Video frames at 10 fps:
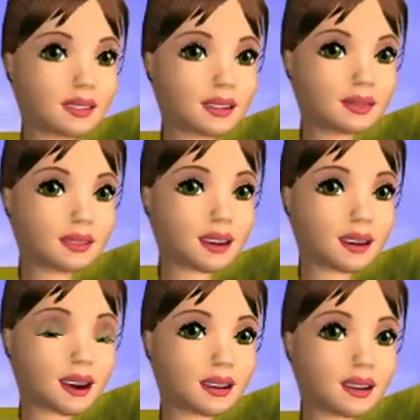or by
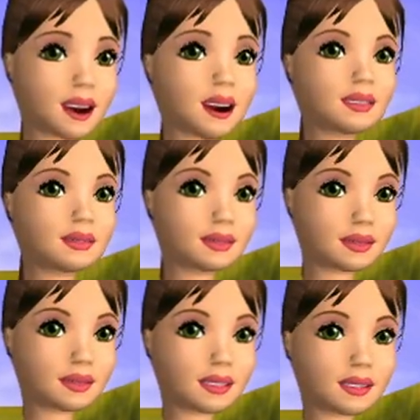racing one of your buddies
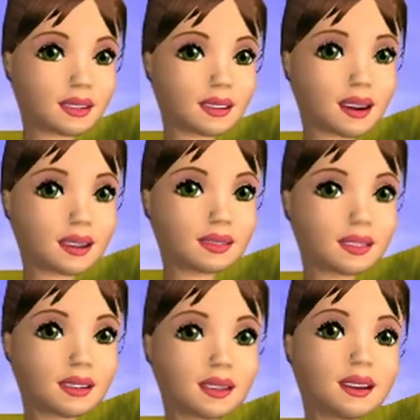riding a newly
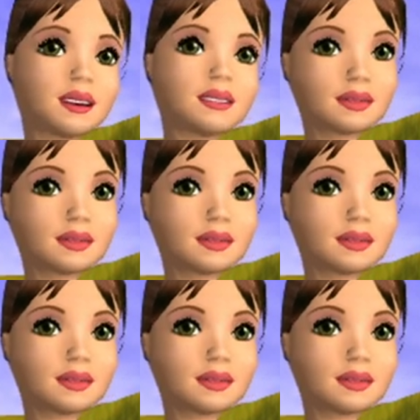rescued horse